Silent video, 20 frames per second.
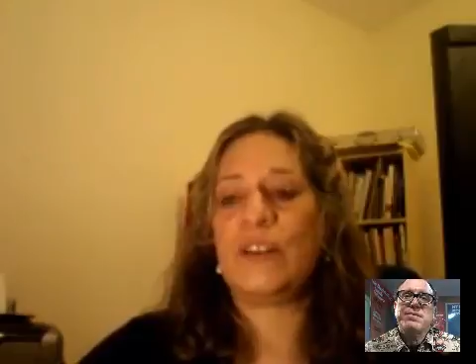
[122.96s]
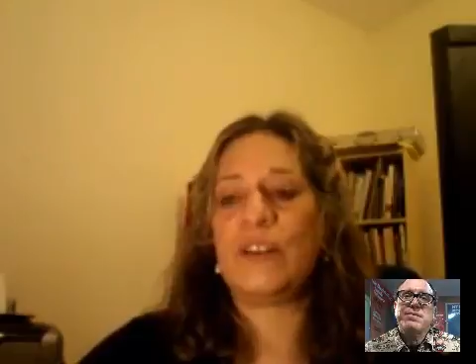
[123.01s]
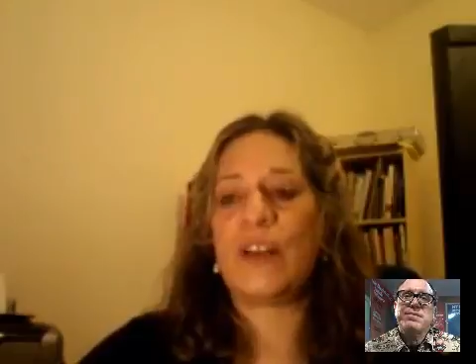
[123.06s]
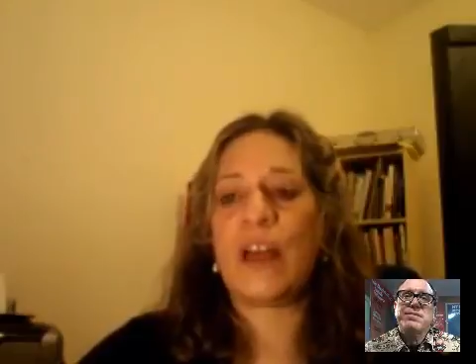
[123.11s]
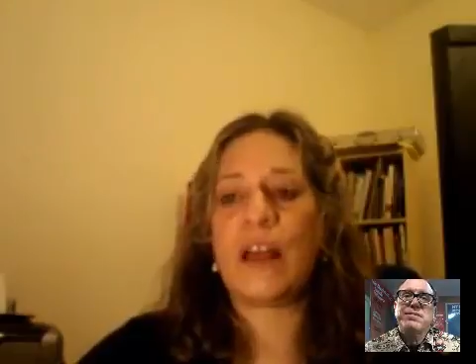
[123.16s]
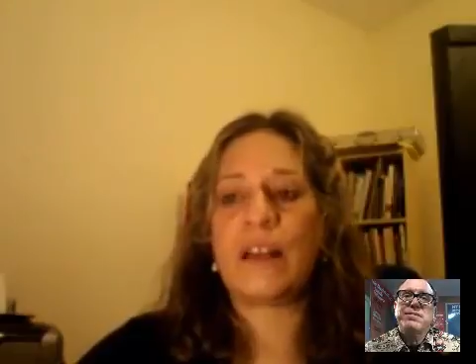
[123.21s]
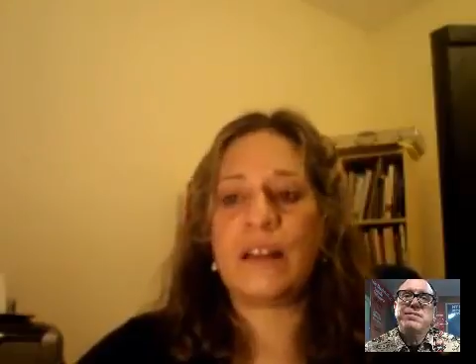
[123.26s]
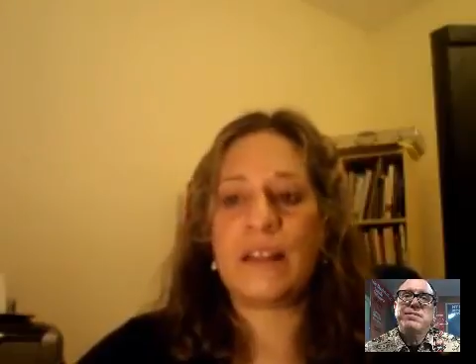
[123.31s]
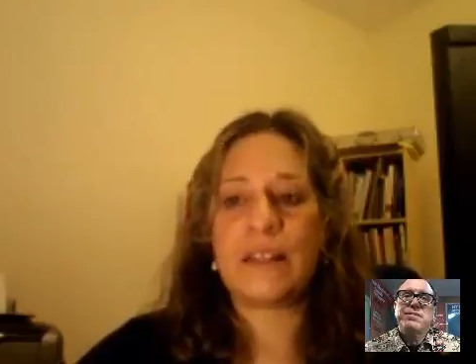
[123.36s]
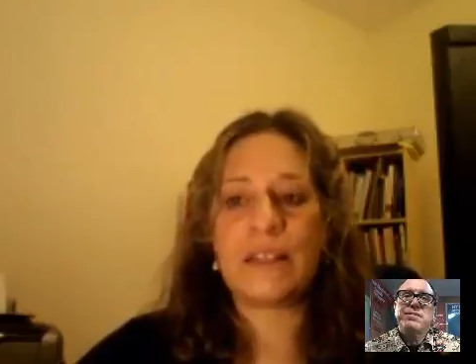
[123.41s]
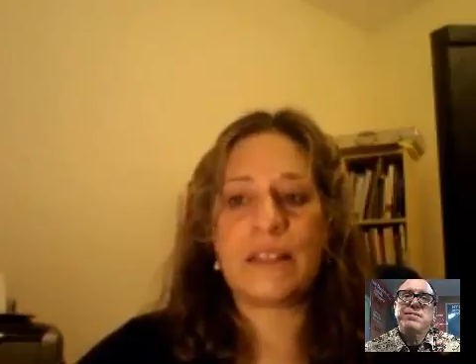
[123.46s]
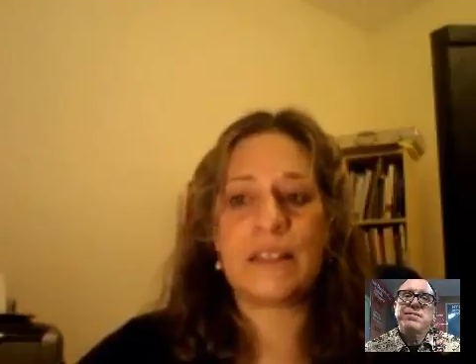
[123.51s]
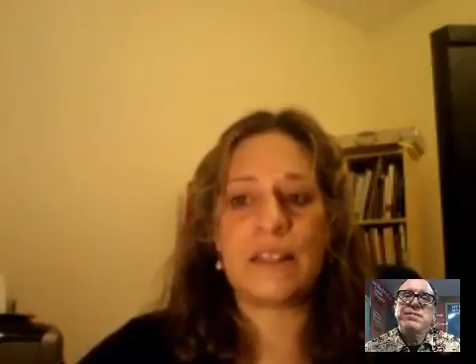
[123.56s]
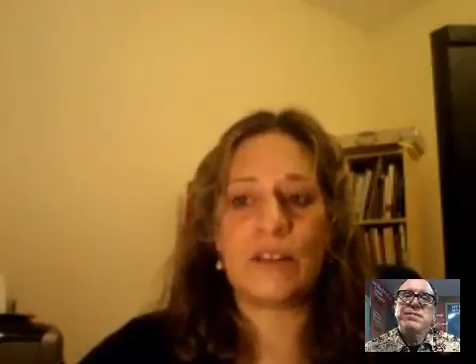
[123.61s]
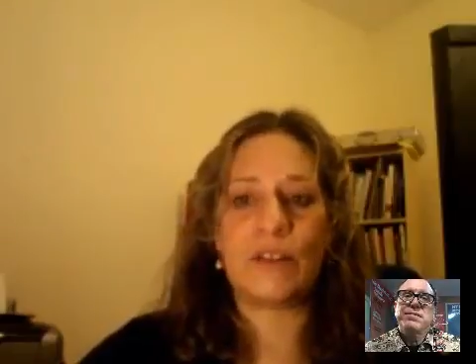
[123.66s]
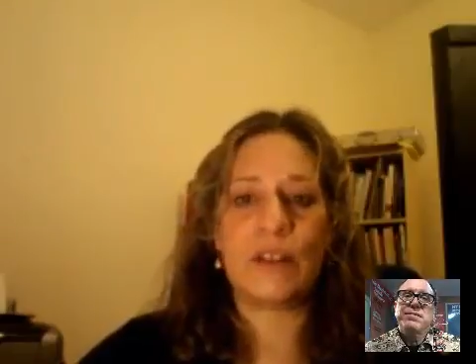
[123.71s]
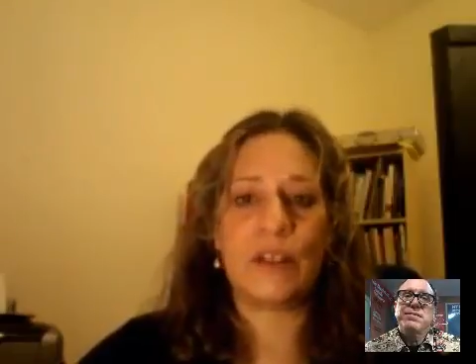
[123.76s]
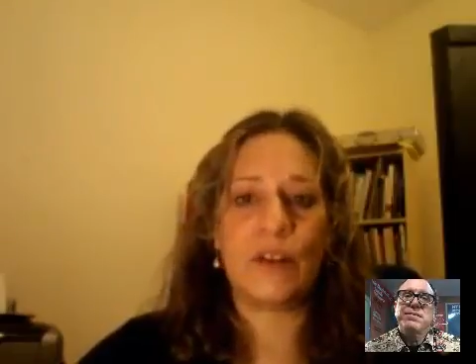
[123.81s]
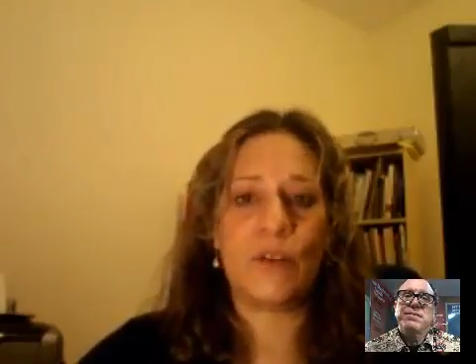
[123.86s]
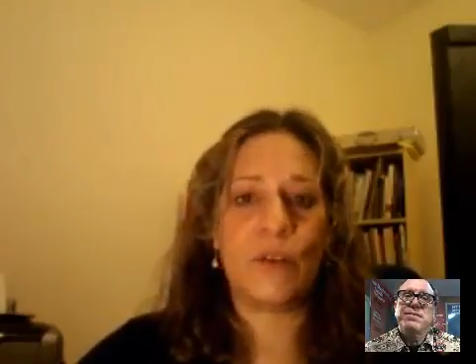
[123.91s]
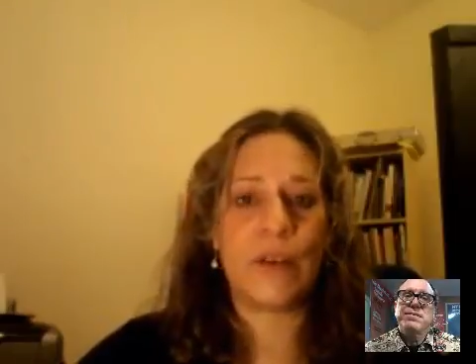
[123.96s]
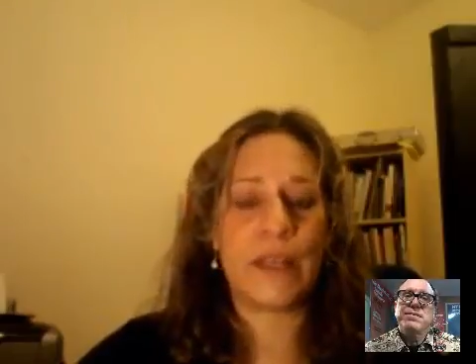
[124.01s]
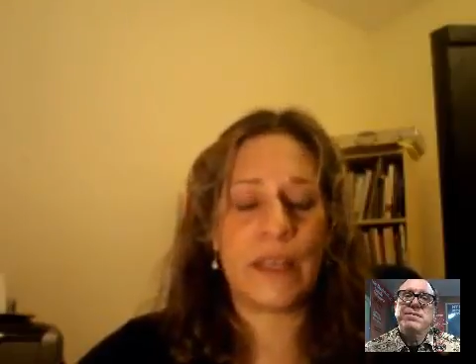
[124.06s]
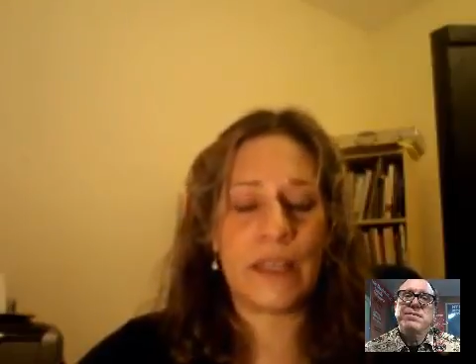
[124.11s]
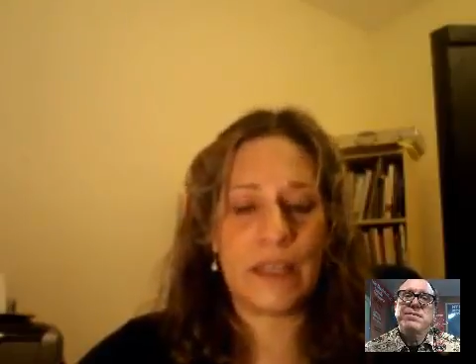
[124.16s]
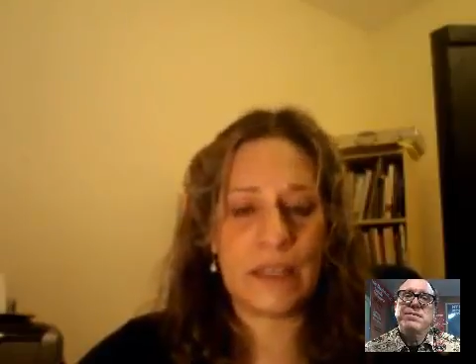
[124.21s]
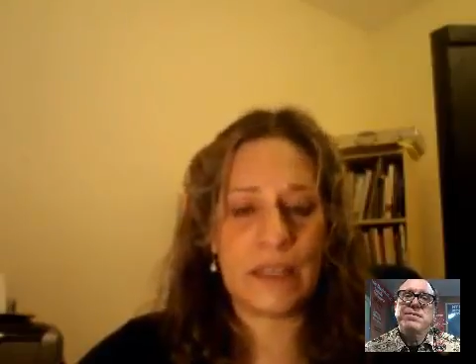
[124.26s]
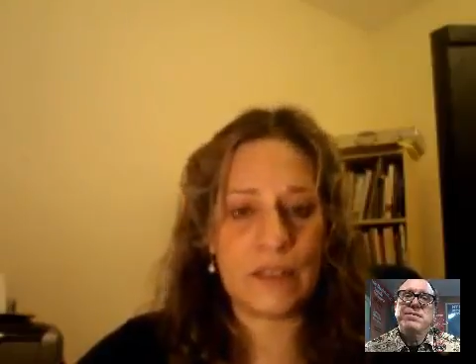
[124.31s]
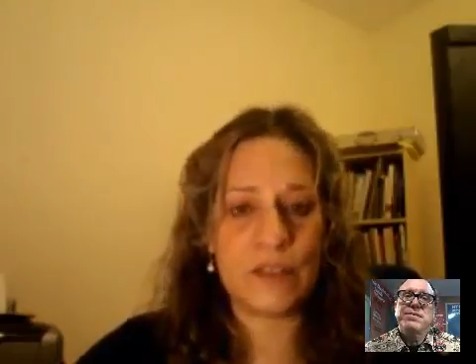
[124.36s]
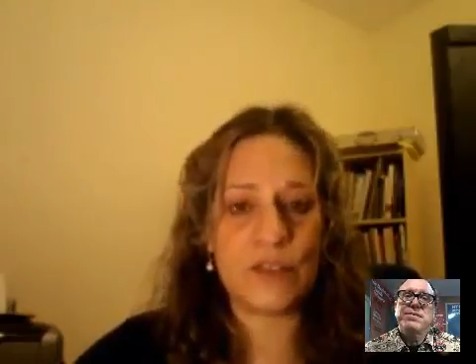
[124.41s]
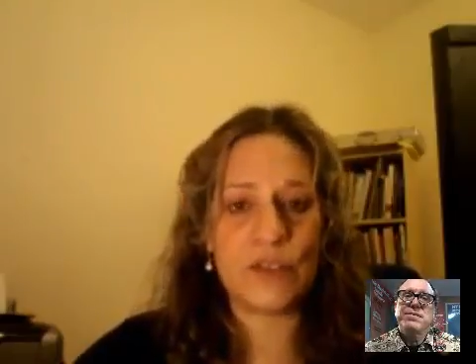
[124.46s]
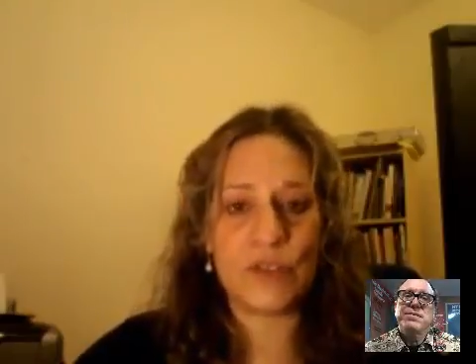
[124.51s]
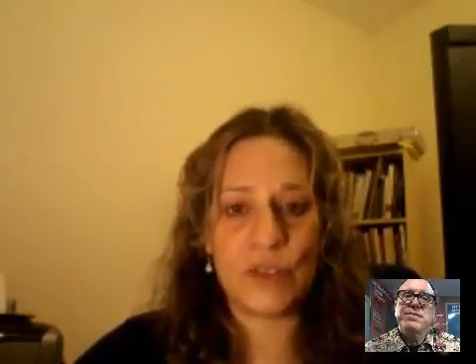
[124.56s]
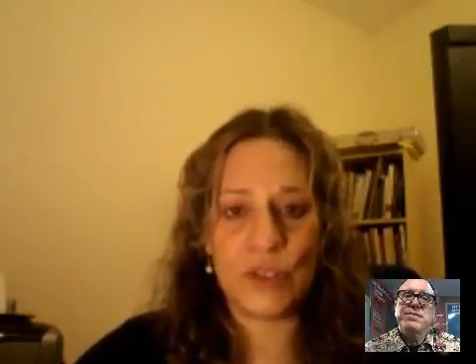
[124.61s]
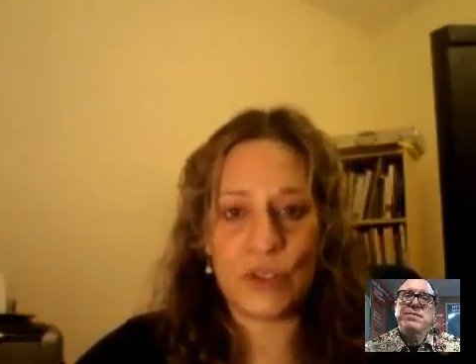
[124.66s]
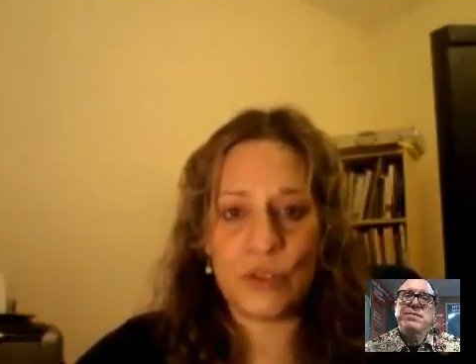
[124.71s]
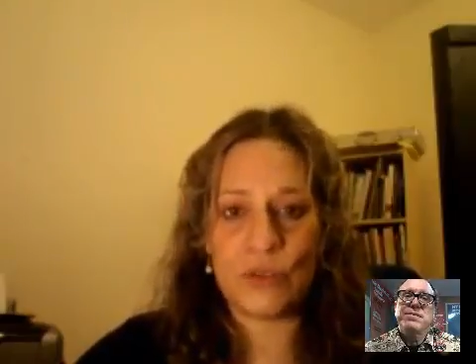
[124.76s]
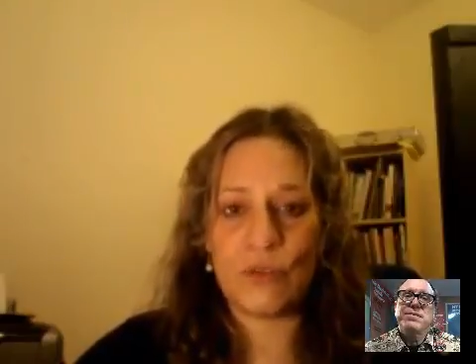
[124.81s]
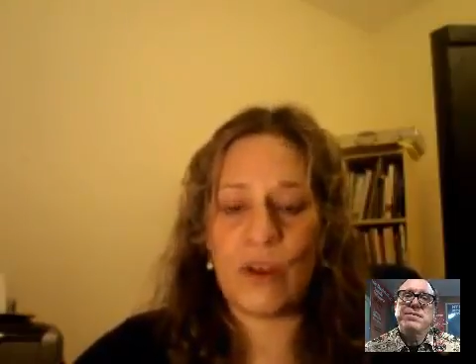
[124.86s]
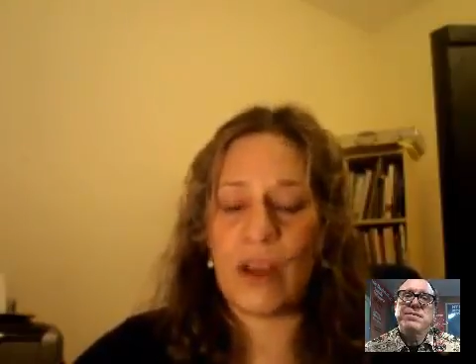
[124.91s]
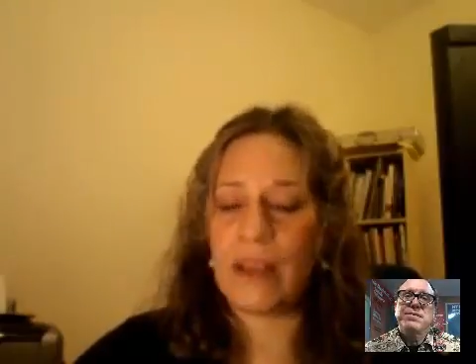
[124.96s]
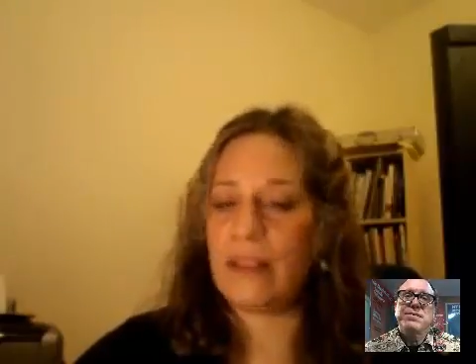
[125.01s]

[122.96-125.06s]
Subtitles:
they're not necessarily going into